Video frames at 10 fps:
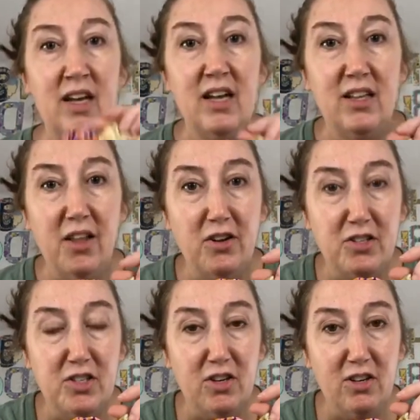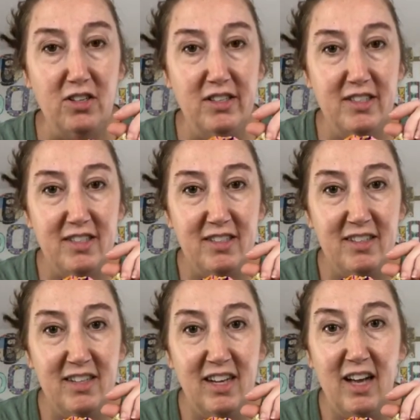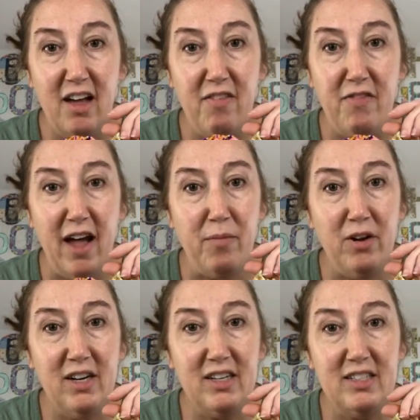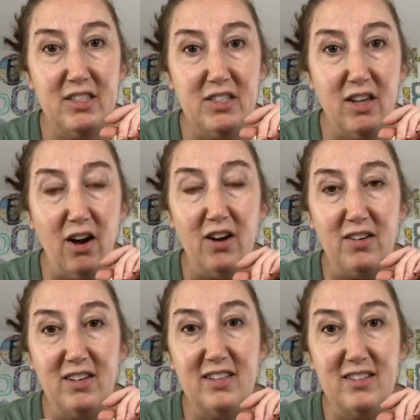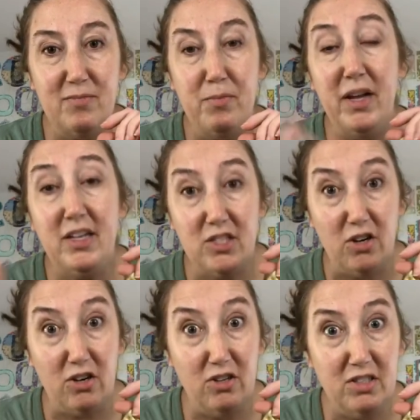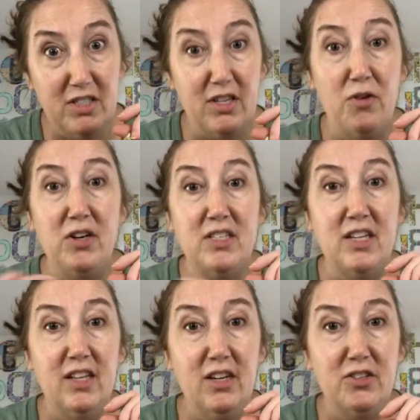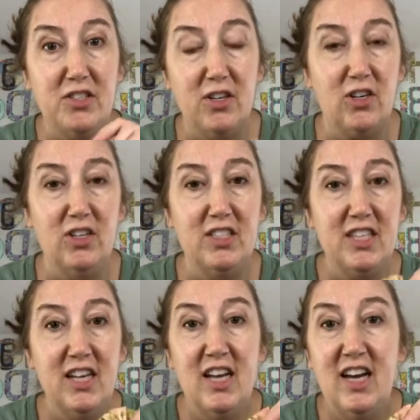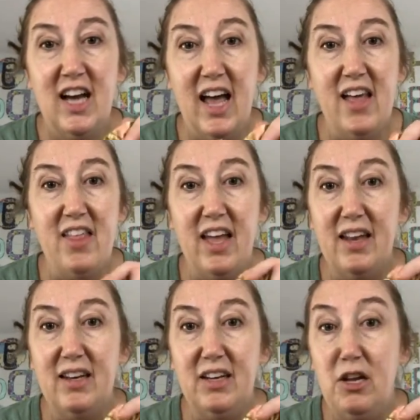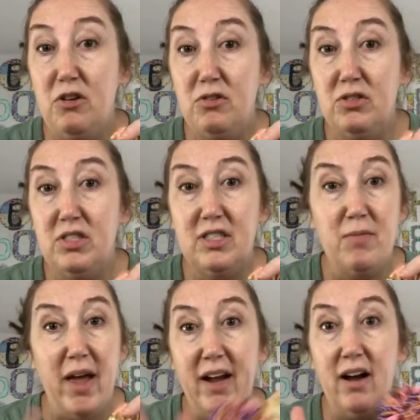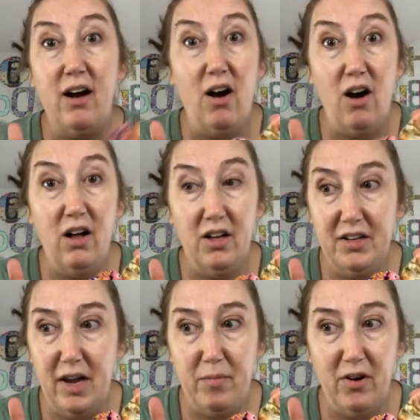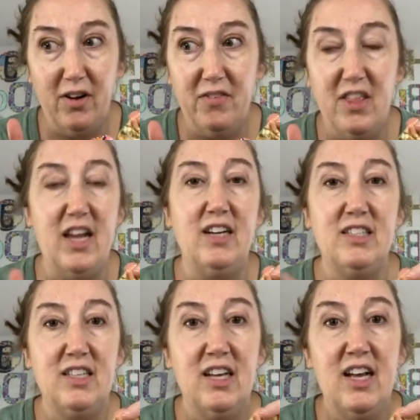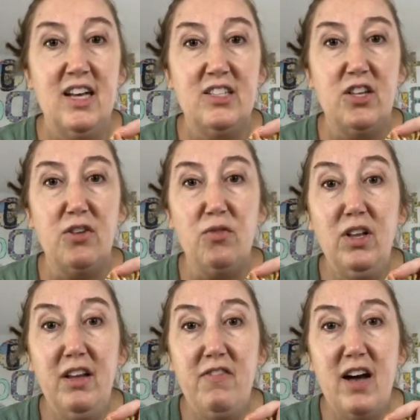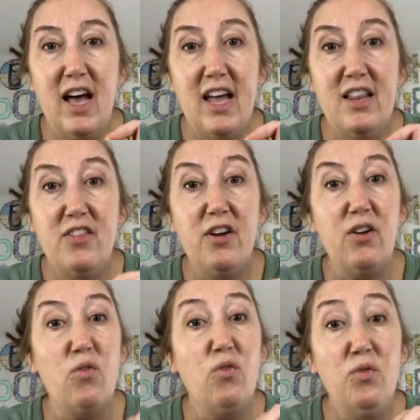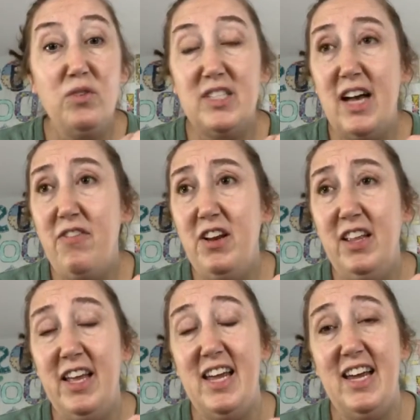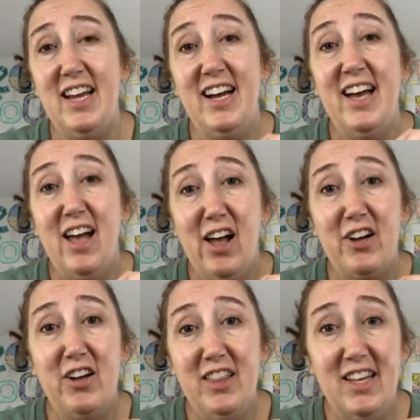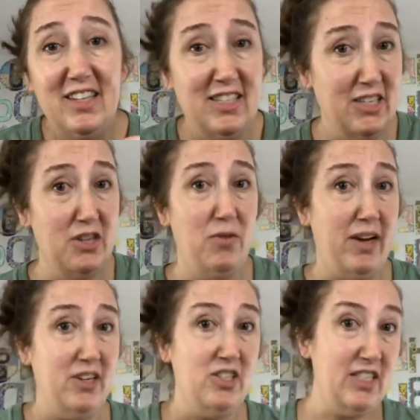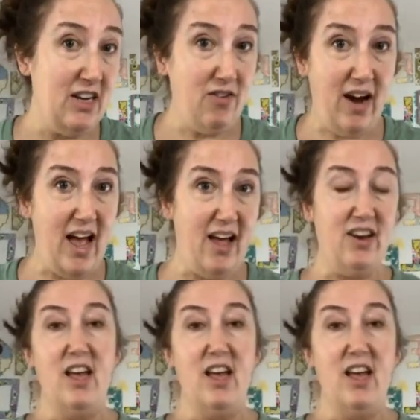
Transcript: little circles of fabric, or big circles sewn into little circles, and then used to make all number of things. So they're really fun. They're definitely a good thing to do while you're sitting around.